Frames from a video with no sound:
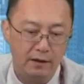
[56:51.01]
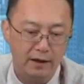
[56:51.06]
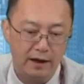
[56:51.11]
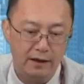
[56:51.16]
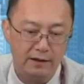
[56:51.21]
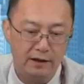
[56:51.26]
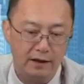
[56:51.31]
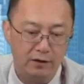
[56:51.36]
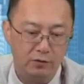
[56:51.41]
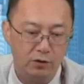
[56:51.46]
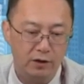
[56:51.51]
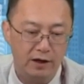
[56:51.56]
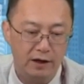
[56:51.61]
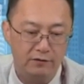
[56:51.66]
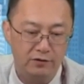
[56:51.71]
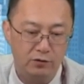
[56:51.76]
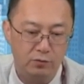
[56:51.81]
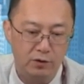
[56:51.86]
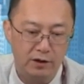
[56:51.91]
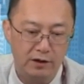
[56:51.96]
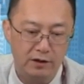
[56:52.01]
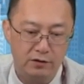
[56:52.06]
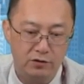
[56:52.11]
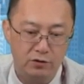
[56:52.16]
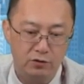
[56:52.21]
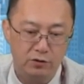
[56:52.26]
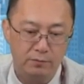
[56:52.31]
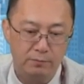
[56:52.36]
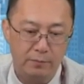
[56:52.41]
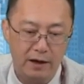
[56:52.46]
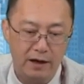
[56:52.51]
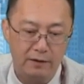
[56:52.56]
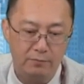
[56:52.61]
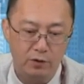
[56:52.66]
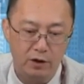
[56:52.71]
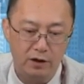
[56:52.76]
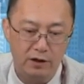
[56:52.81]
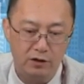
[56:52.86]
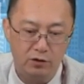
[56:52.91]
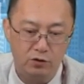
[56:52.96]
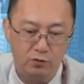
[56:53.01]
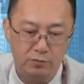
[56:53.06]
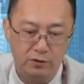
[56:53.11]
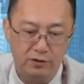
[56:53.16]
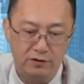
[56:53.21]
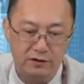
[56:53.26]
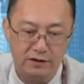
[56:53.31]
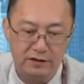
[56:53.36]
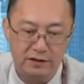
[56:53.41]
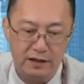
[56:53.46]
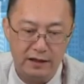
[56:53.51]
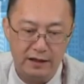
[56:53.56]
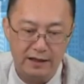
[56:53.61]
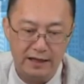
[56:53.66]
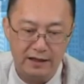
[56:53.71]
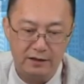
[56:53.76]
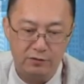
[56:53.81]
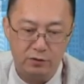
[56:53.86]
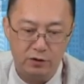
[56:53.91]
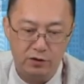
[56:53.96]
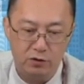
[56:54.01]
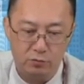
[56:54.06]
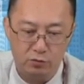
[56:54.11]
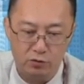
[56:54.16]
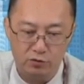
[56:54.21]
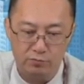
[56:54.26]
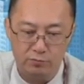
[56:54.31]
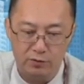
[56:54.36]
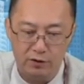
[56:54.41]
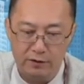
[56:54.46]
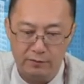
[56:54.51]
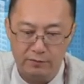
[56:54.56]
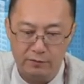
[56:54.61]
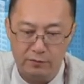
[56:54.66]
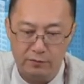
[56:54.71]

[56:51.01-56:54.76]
I think we'll have to wait until the main market opens to see any real movement.